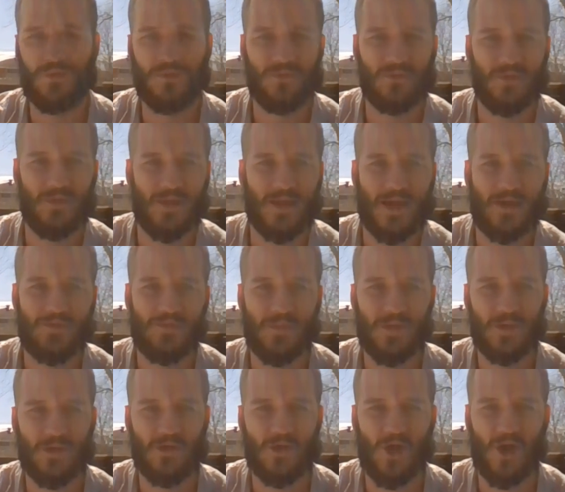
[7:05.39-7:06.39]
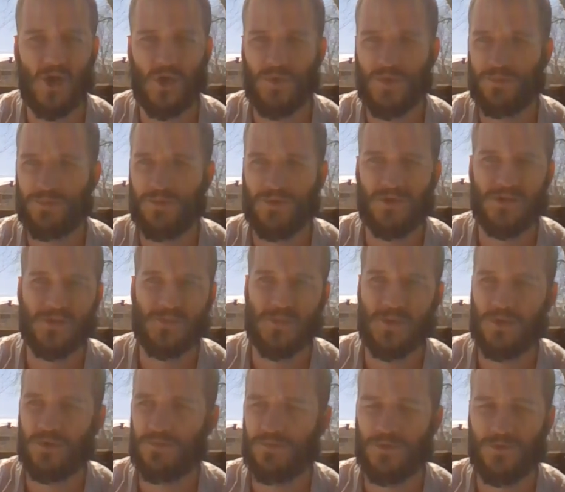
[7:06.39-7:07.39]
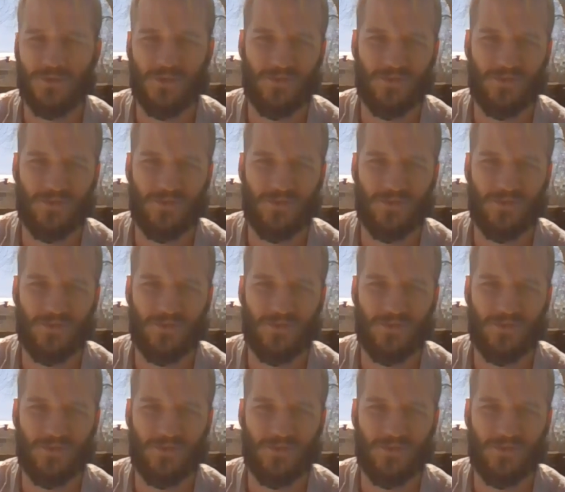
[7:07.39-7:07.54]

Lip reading: really have to make a call, on put it on speakerphone.